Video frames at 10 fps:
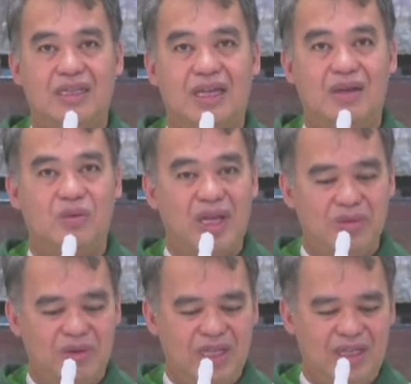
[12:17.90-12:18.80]
And
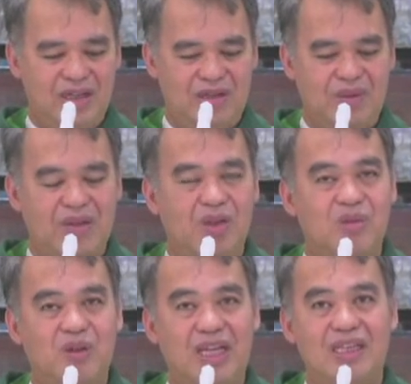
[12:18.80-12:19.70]
one way of
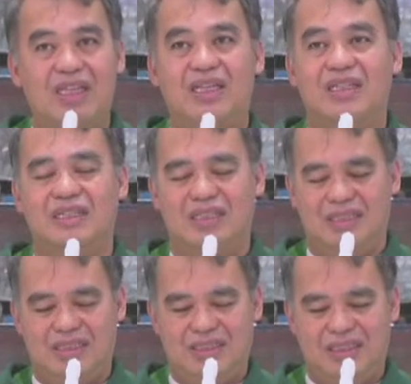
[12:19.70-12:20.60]
accumulating
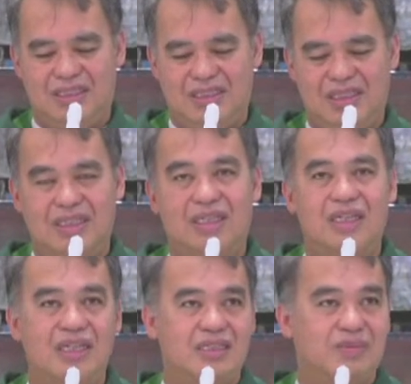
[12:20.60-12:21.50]

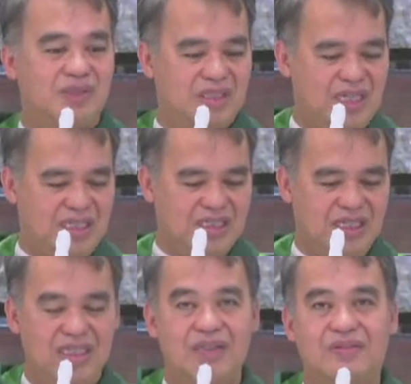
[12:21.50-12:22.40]
is
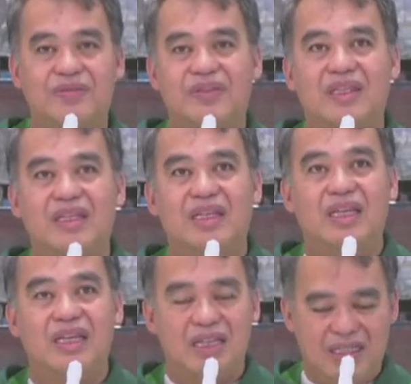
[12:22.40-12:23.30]
precisely
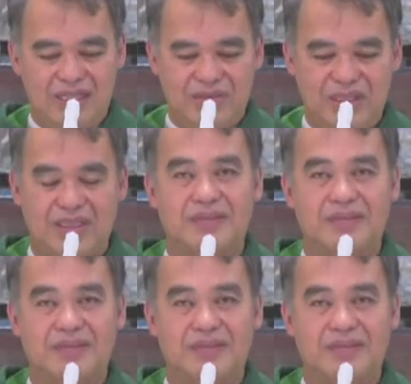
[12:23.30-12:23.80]
in giving.